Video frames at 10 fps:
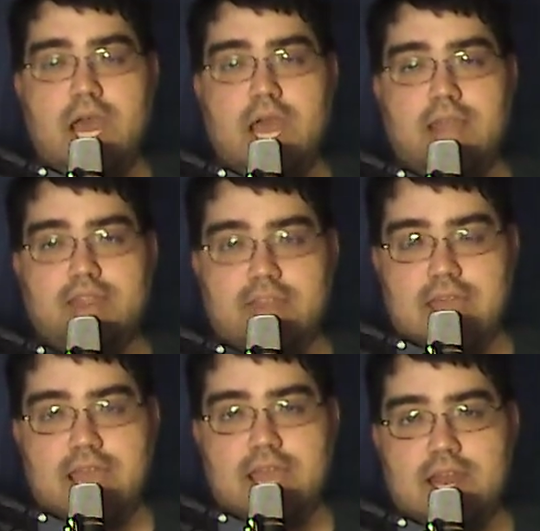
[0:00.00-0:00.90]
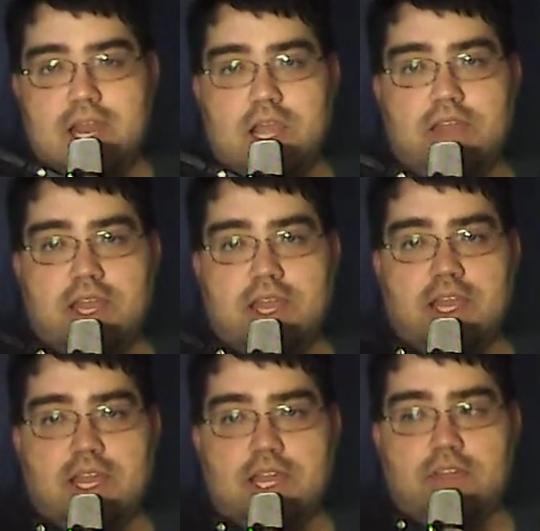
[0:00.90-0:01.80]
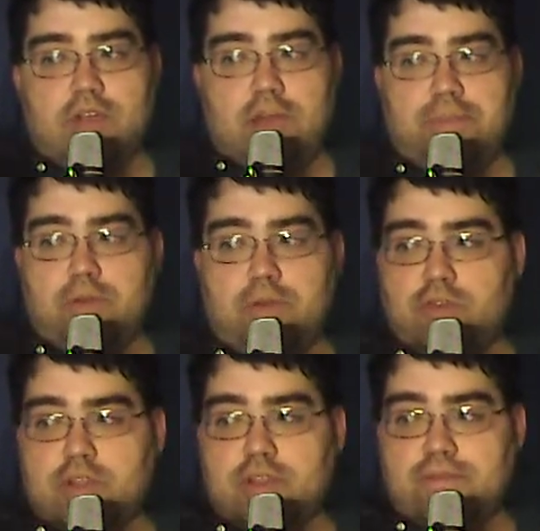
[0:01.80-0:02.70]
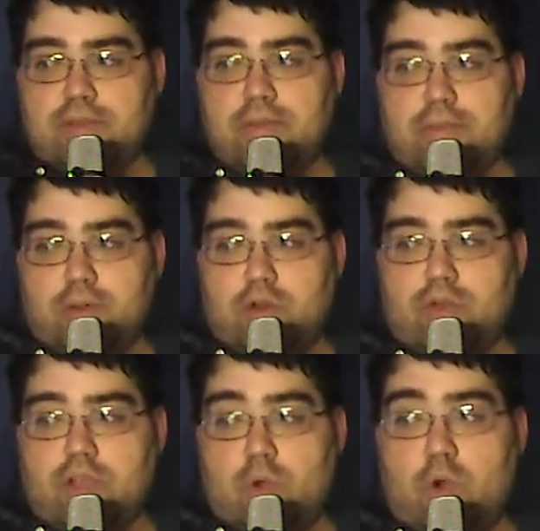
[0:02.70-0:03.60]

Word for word: Then they can either upload it directly from the program